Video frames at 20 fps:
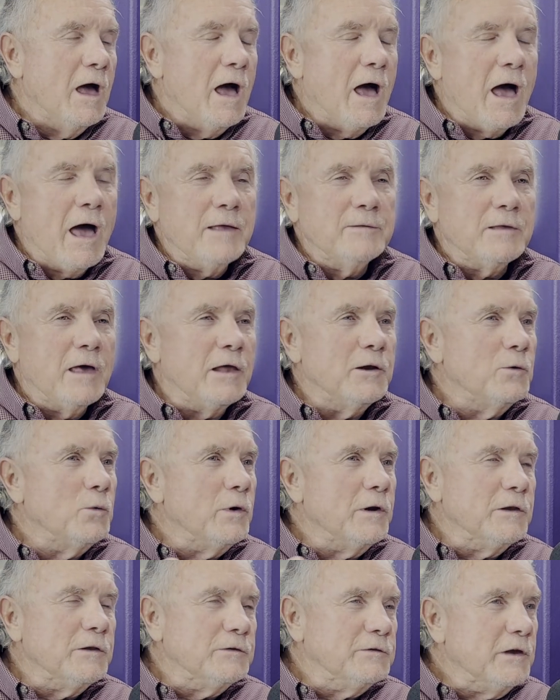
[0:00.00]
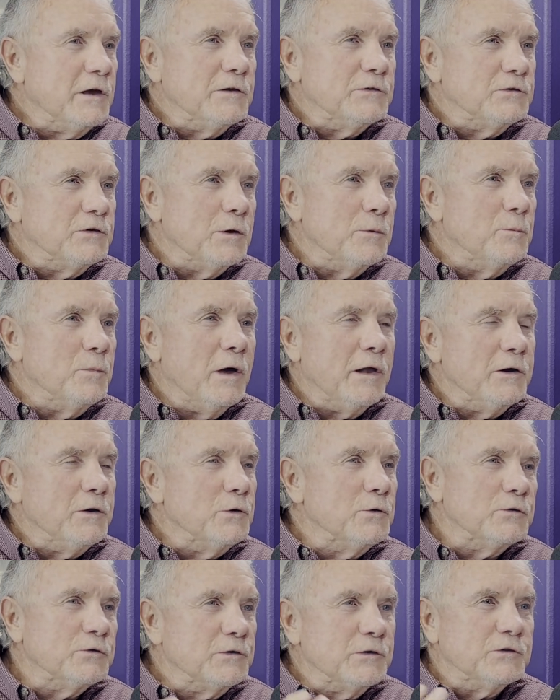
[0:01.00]
I don't want to date somebody
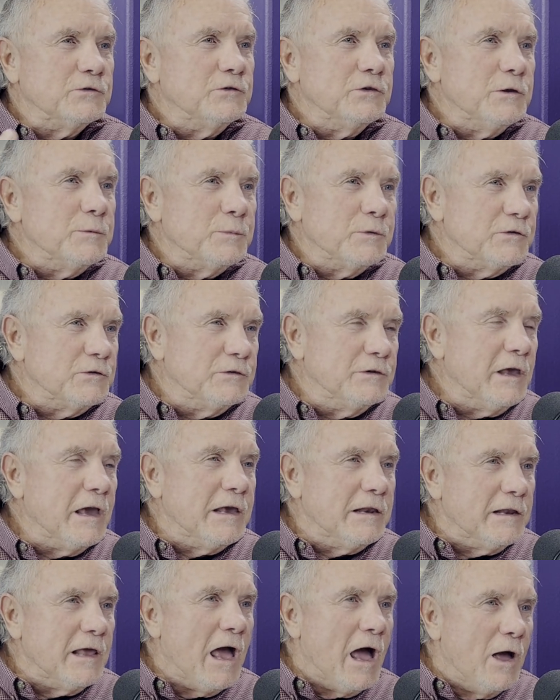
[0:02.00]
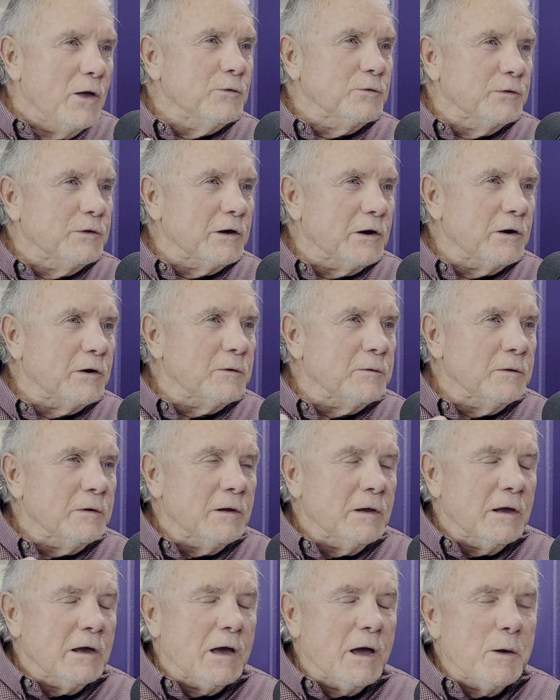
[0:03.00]
who's the cheapest date out there.
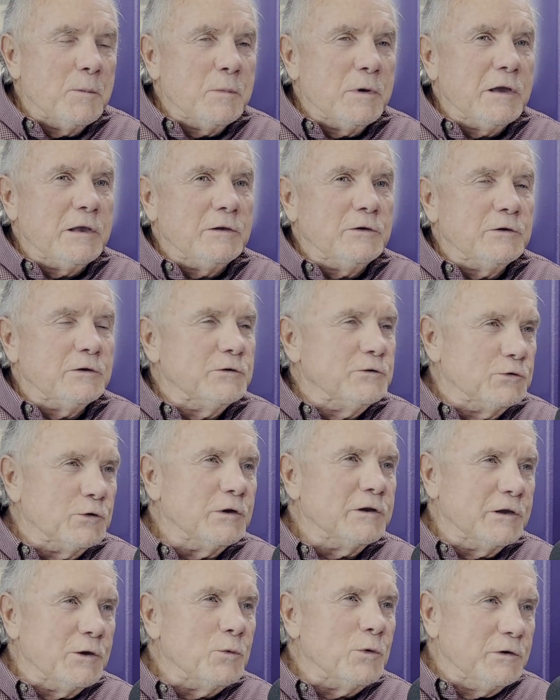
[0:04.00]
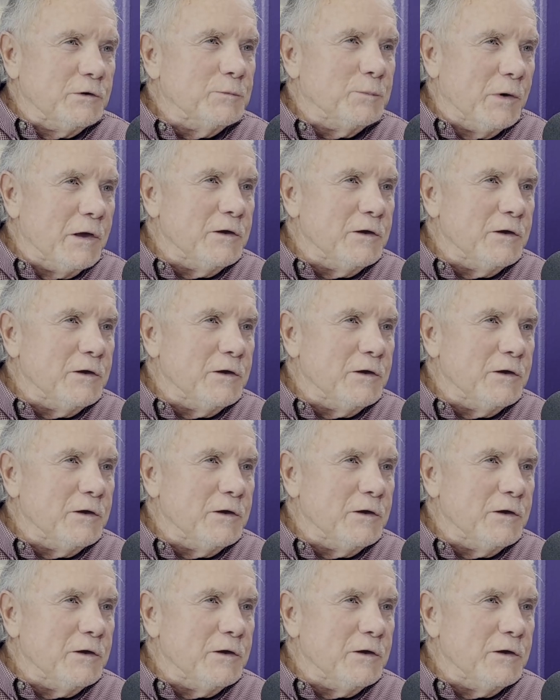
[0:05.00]
Mm-hmm. I mean, you sort of get what you pay